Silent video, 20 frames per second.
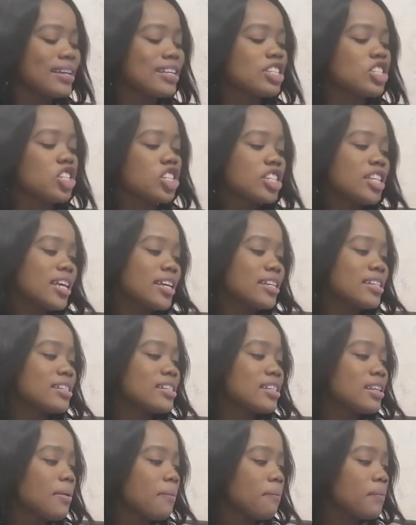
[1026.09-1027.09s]
She
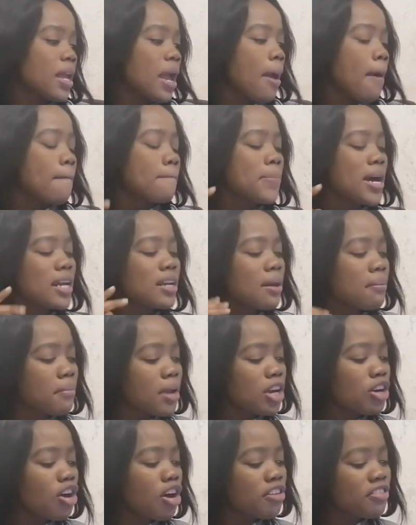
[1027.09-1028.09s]
says, but a
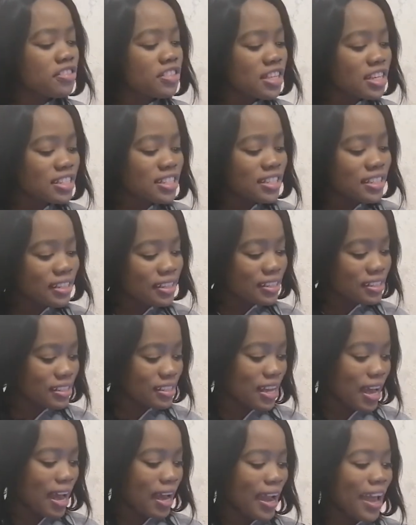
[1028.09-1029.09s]
man of 30
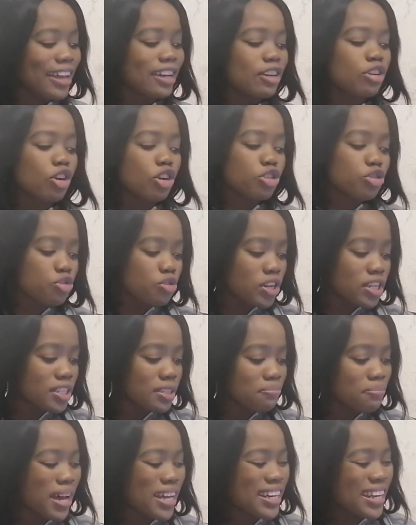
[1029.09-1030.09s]
is young and not
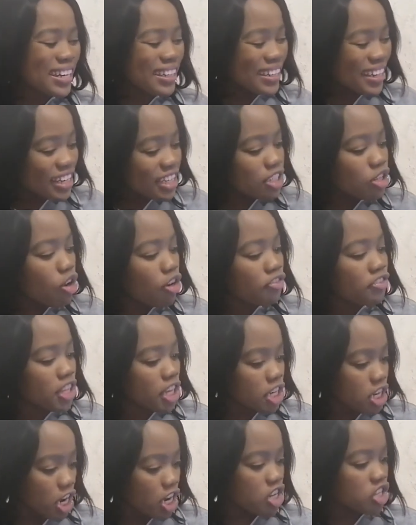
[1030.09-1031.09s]
ready, but a lady of
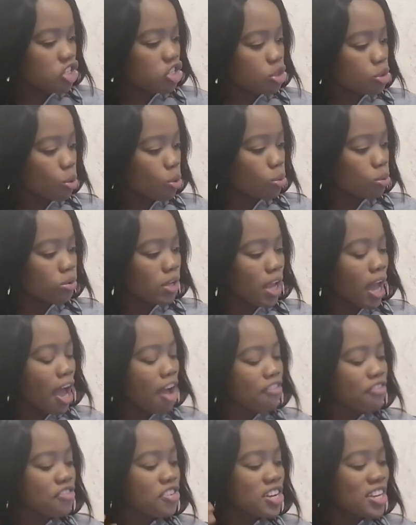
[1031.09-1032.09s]
that age is old.
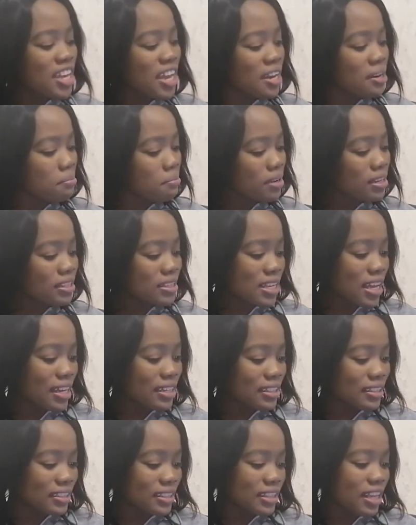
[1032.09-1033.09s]
African
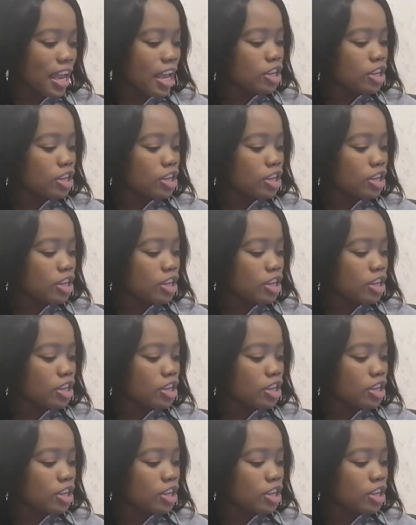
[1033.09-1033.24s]
mentality.